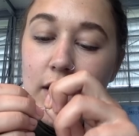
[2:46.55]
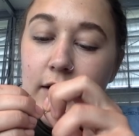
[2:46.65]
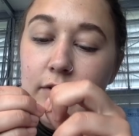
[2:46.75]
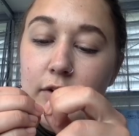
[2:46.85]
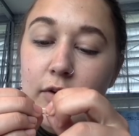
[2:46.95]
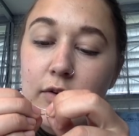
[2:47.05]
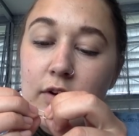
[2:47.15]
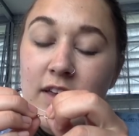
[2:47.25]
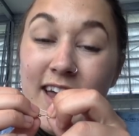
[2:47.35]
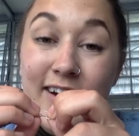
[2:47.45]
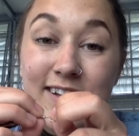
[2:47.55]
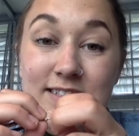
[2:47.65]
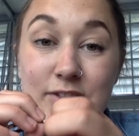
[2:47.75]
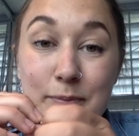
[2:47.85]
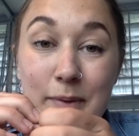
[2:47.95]
I don't know,
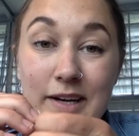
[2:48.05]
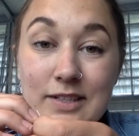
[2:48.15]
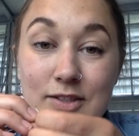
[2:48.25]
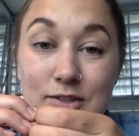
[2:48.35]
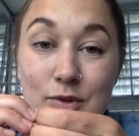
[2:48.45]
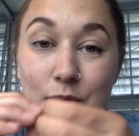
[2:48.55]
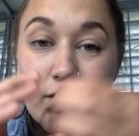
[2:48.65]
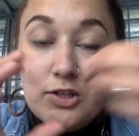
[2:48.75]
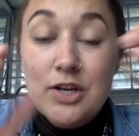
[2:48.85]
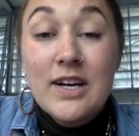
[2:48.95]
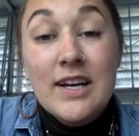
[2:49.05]
carrots and your body turns orange.